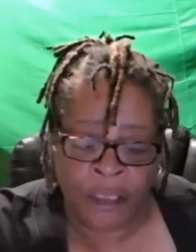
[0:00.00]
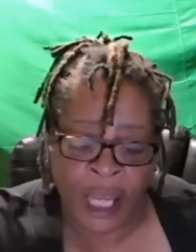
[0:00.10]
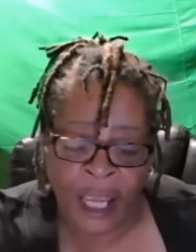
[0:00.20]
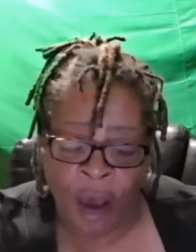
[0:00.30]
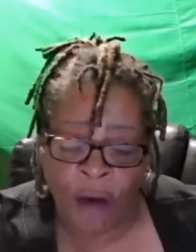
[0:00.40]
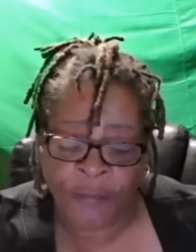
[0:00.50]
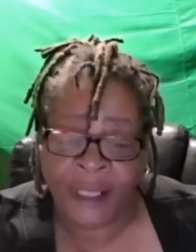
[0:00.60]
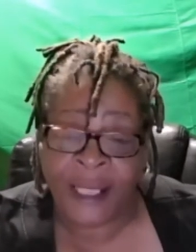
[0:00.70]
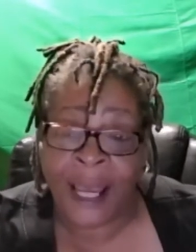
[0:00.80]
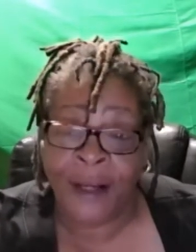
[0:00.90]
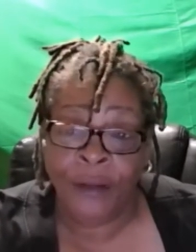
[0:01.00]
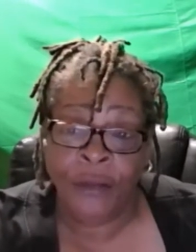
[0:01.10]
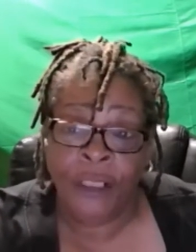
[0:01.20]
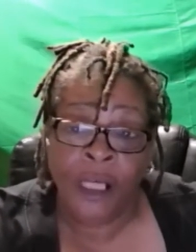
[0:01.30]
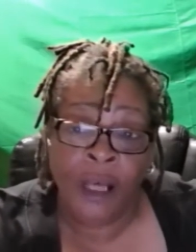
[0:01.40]
take off the
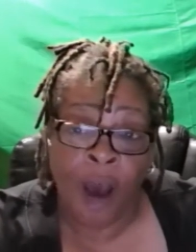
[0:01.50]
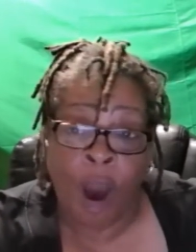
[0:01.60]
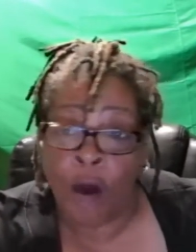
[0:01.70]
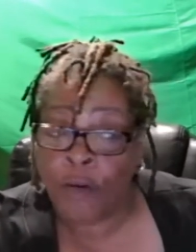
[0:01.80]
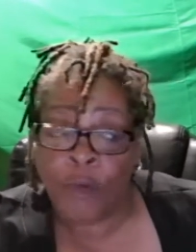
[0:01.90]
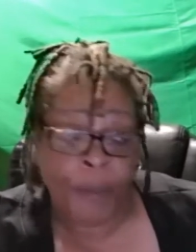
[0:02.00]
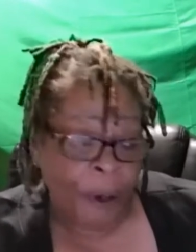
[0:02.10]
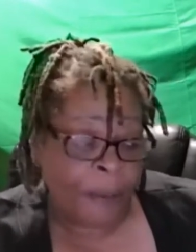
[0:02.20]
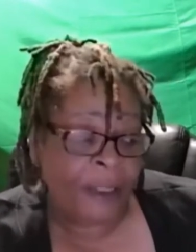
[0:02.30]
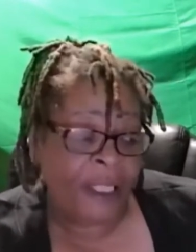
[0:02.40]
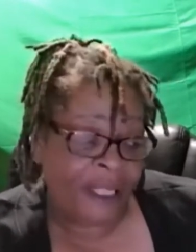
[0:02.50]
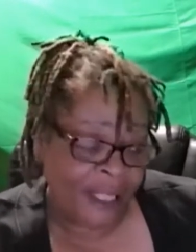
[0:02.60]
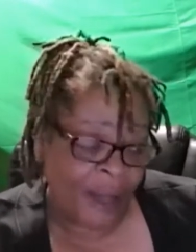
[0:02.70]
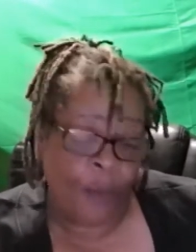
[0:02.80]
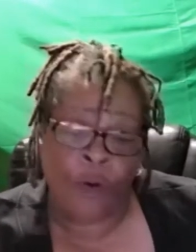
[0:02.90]
titles, all the Republicans
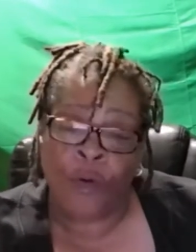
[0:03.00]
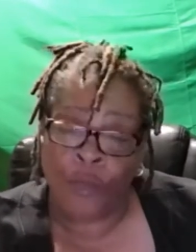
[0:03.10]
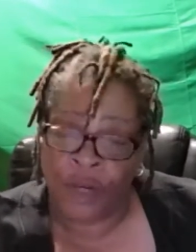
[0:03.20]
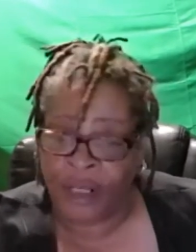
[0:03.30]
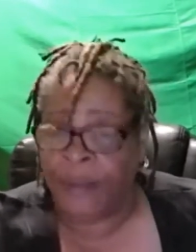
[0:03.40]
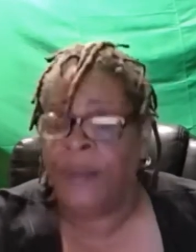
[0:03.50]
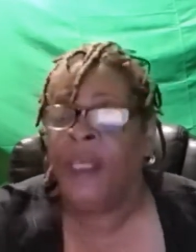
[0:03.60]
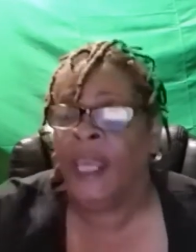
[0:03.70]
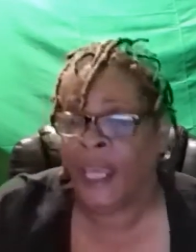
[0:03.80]
that work with him